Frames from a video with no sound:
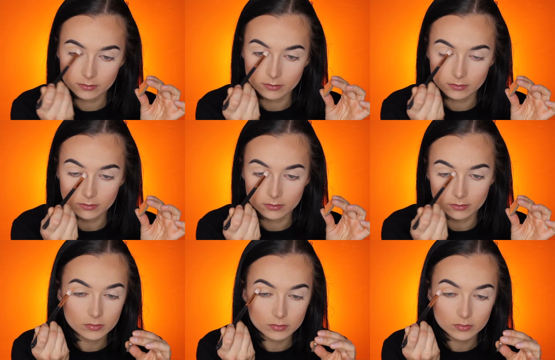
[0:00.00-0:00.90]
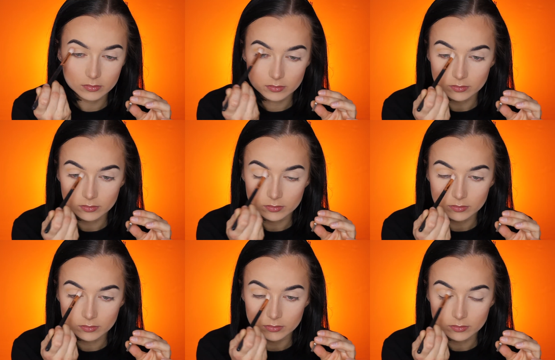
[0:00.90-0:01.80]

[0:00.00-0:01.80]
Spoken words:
(silence)